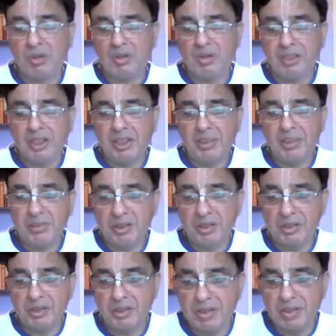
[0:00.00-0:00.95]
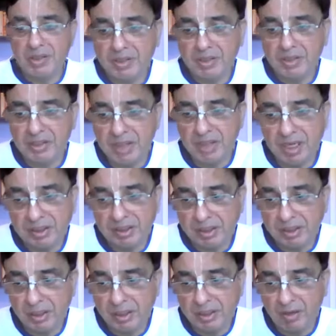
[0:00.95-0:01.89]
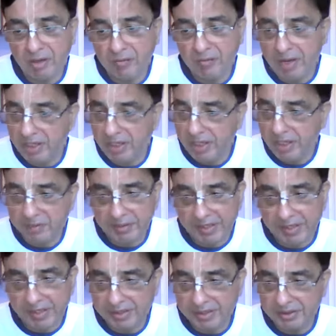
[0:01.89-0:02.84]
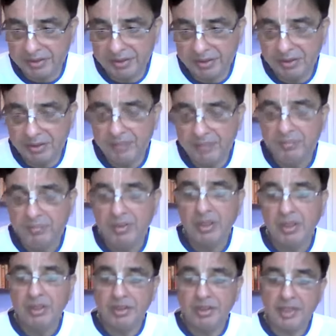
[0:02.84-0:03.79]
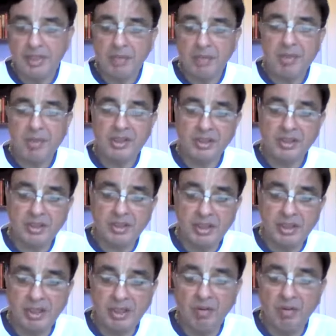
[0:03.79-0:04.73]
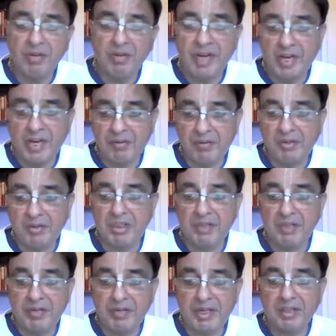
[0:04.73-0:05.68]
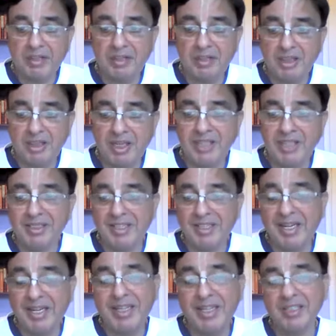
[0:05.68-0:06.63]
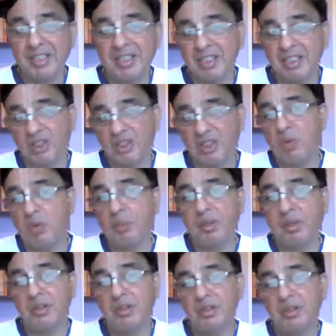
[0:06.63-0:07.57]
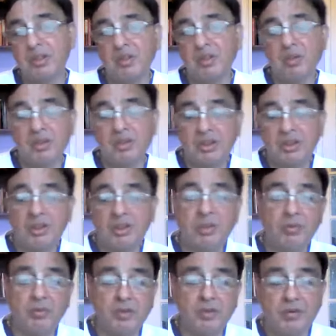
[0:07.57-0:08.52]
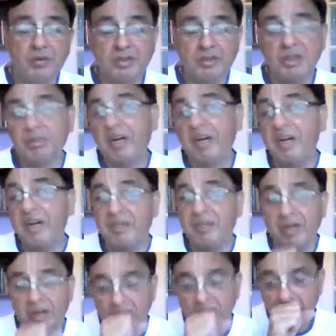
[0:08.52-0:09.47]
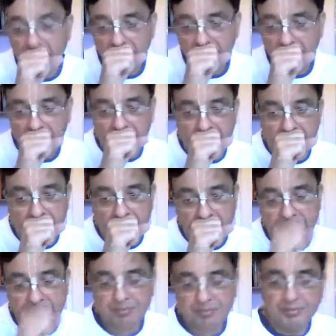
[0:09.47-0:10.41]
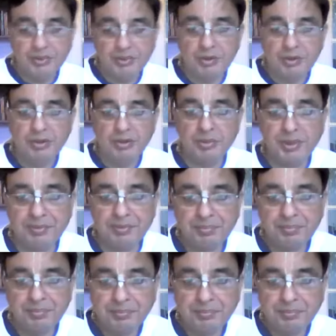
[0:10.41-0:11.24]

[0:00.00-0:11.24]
saintly persons never desire the killing of any living entity, they take pleasure in the killing of envious living entities like snakes and scorpions. So this is that was his behavior. Excuse me.